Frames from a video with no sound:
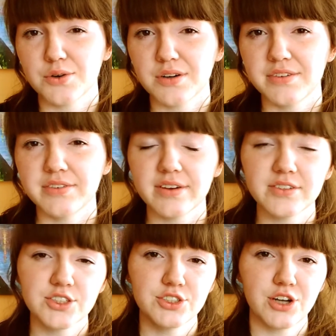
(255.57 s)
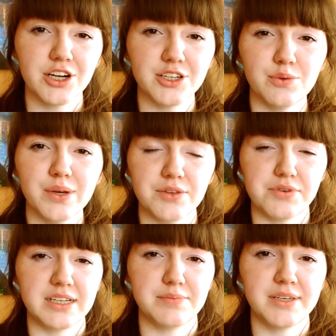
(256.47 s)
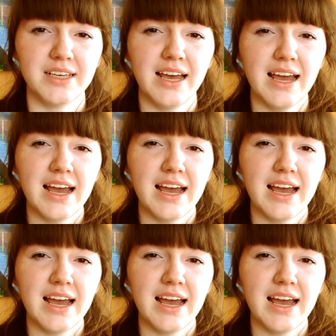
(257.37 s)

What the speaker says: or if you've ever started with a recipe